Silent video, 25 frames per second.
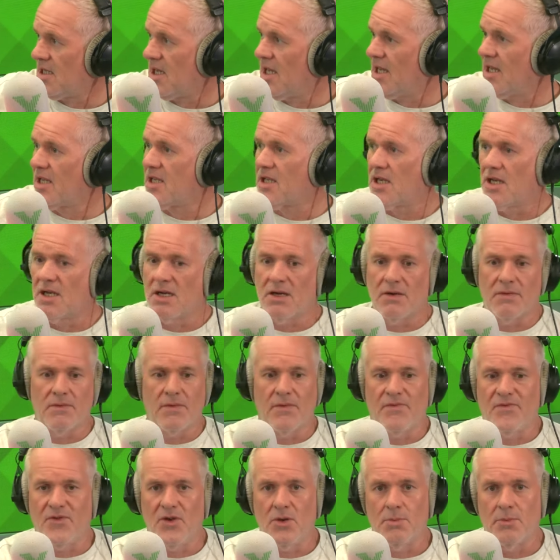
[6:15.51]
Yeah. Like,
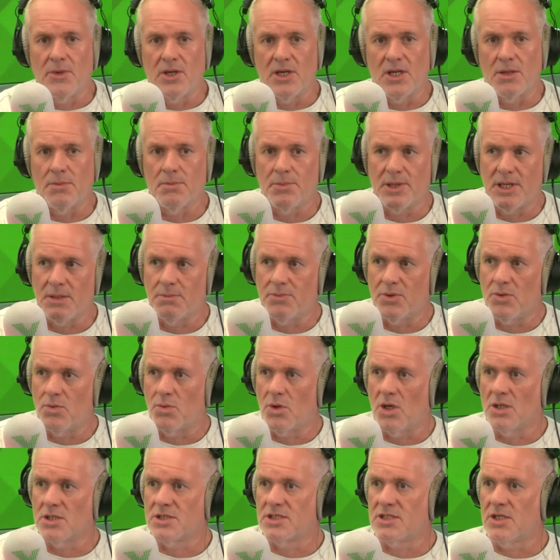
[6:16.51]
a few million people
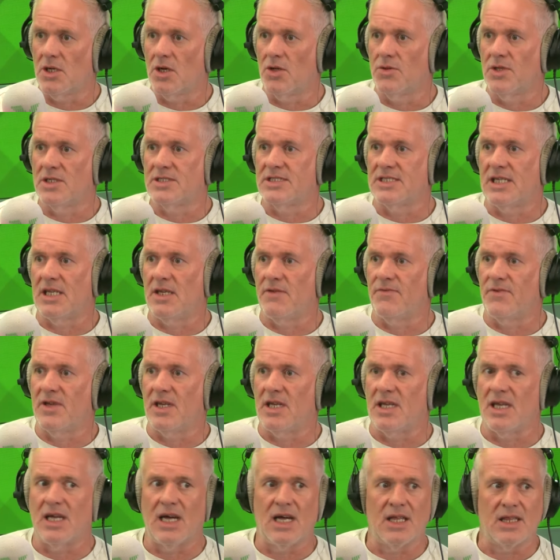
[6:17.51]
watched it on the
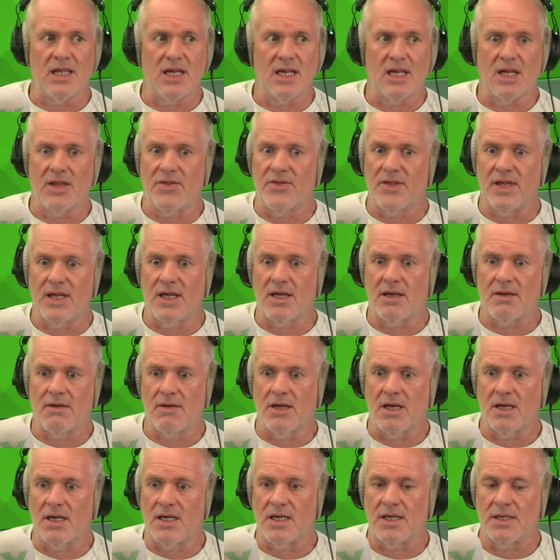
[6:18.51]
TV, and then I think
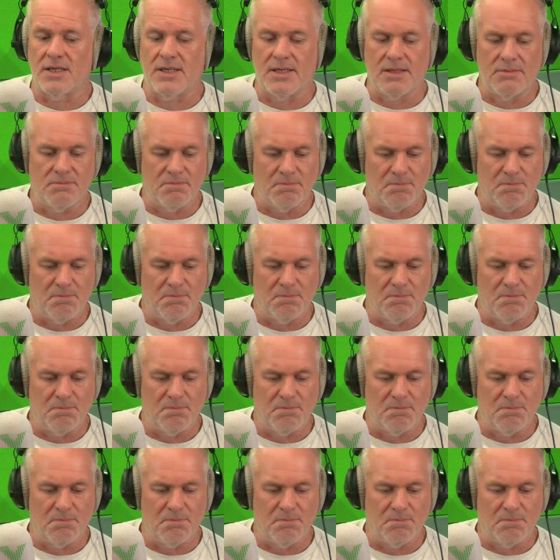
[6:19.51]
a good